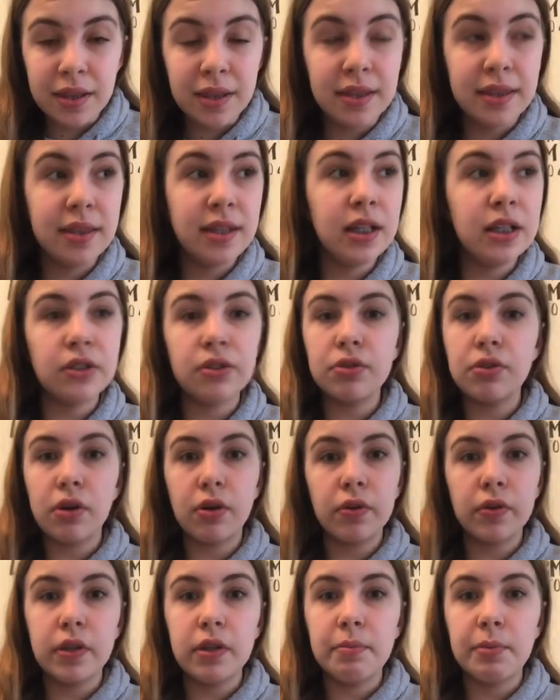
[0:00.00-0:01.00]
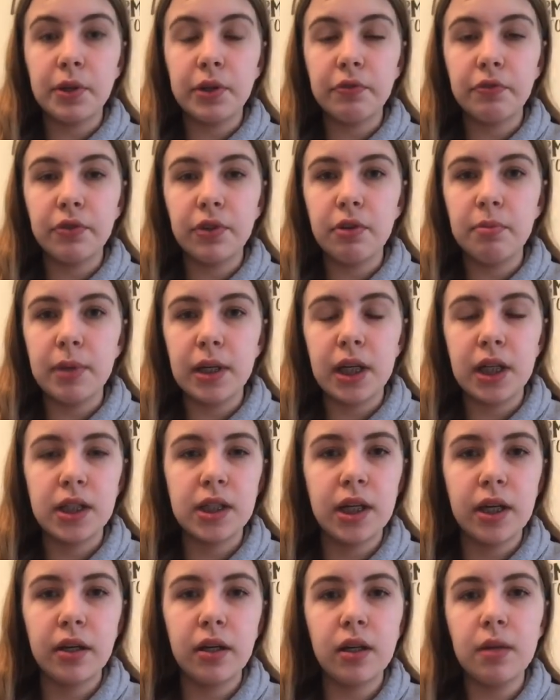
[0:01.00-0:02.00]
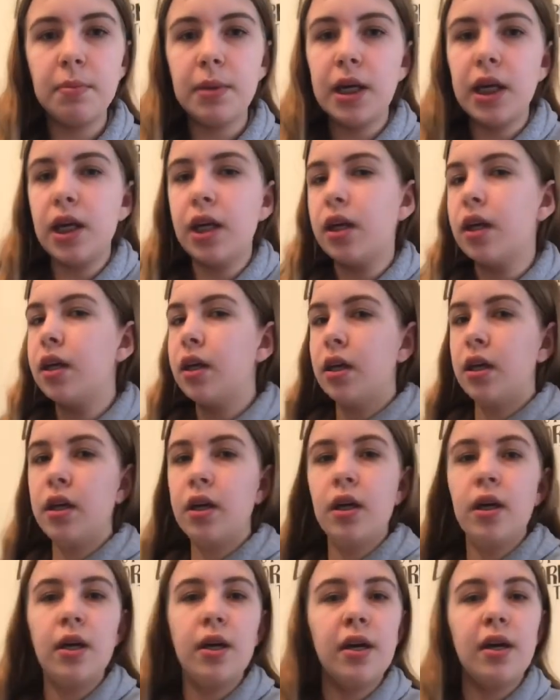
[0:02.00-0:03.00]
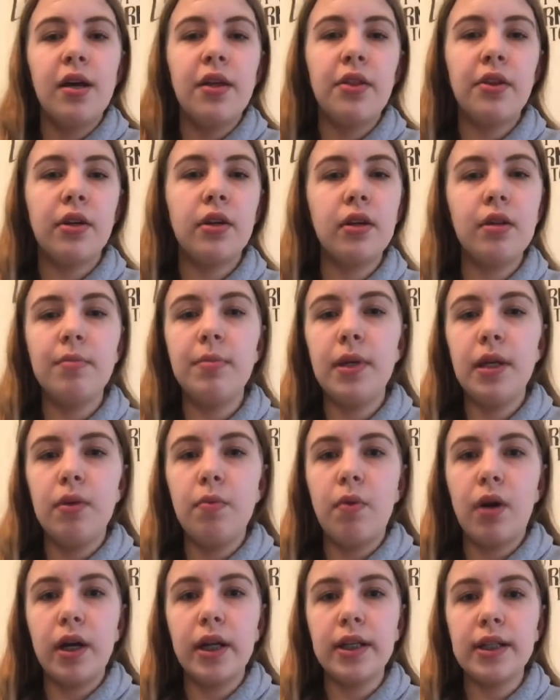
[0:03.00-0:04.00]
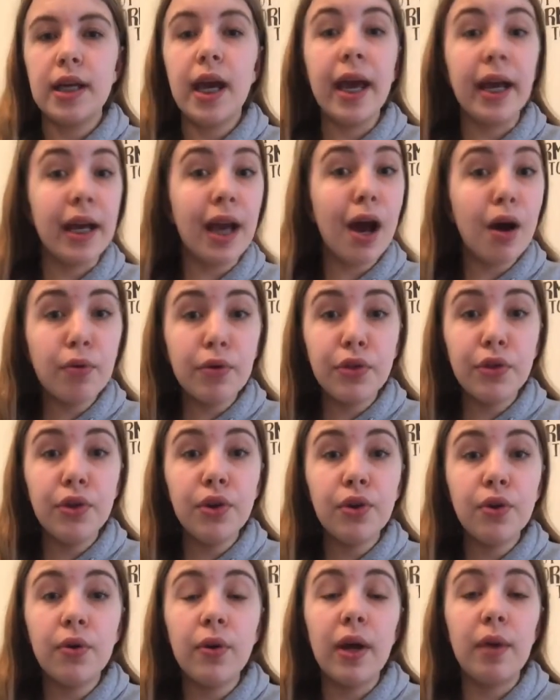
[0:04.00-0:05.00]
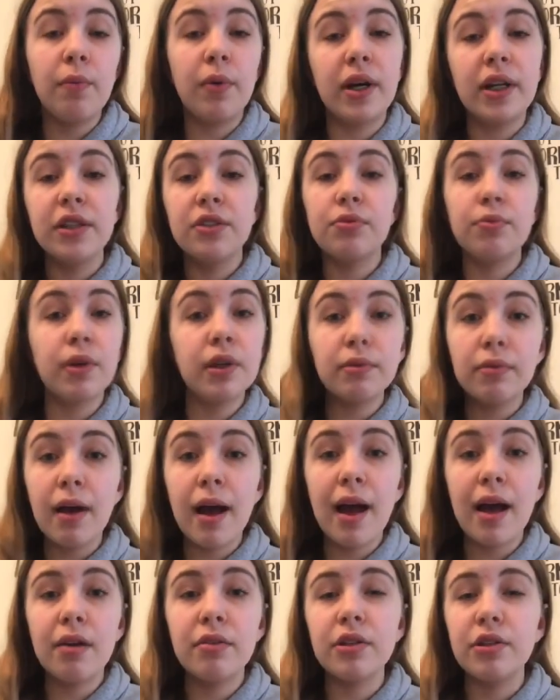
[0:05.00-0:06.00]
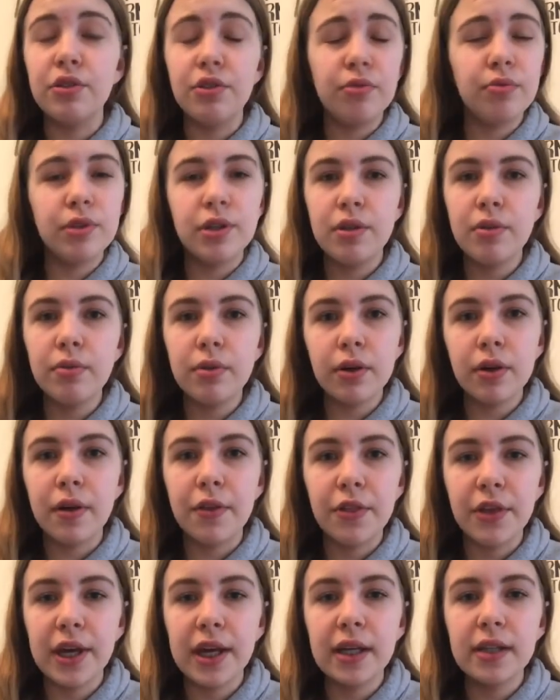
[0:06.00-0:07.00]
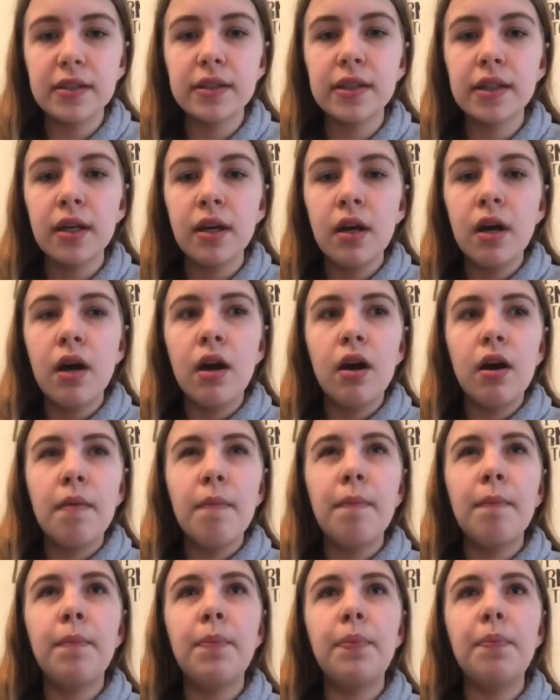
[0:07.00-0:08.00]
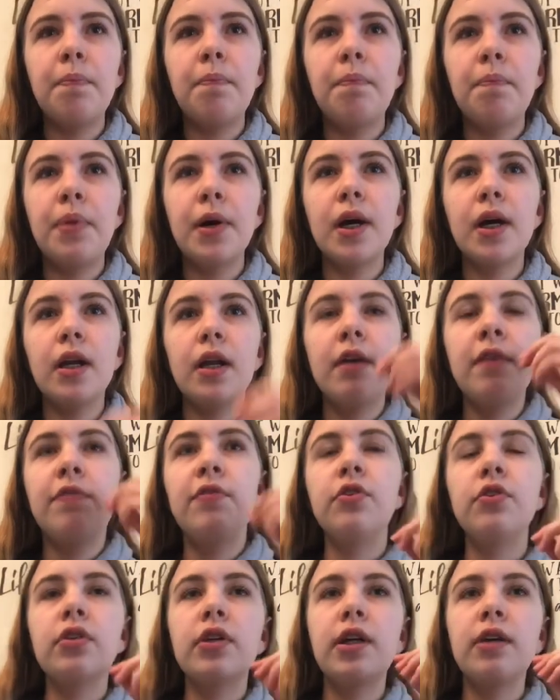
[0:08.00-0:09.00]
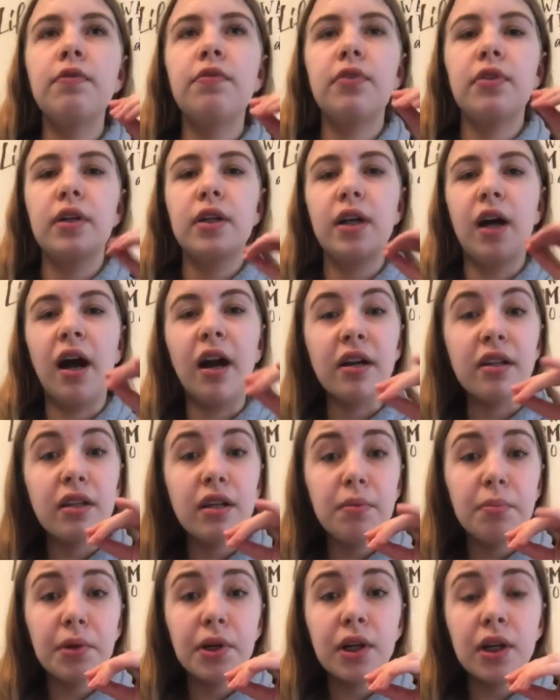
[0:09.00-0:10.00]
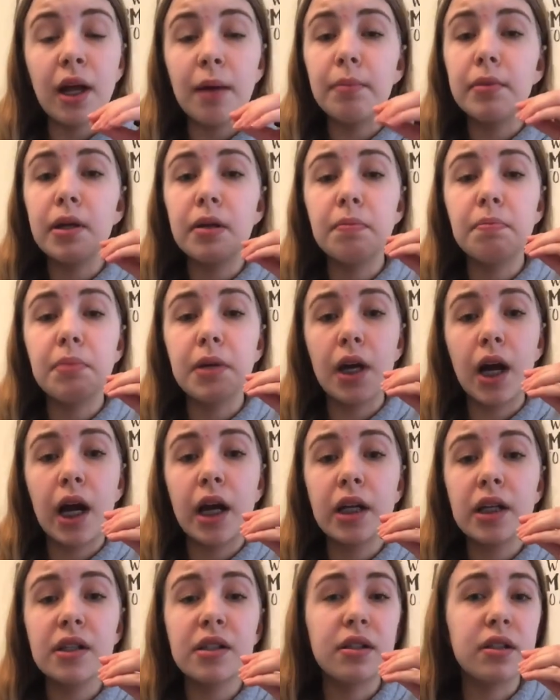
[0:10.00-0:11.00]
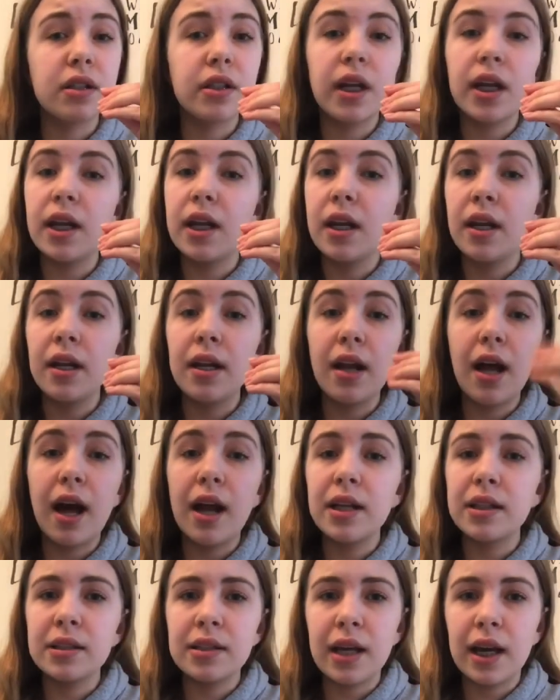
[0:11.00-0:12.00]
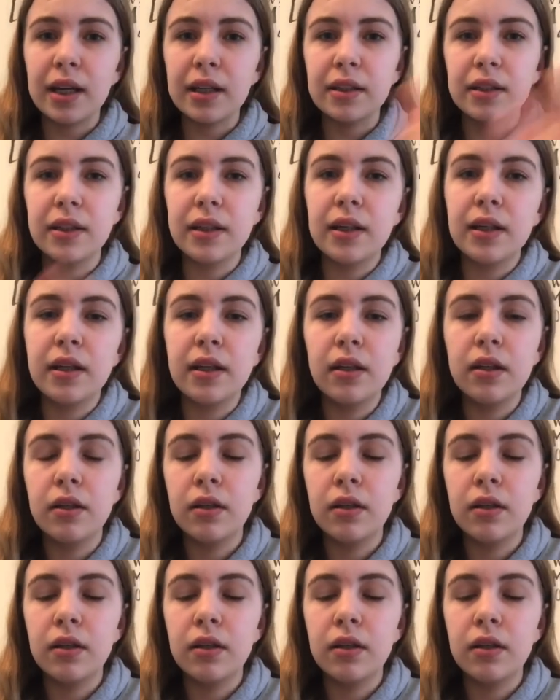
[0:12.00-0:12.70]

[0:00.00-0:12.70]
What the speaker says: these are totally the bird for you, because they're gonna be wanting to hang out with you and wanting to run around and do cute little things. But if you're looking for a cuddly bird, I'm gonna be honest, not exactly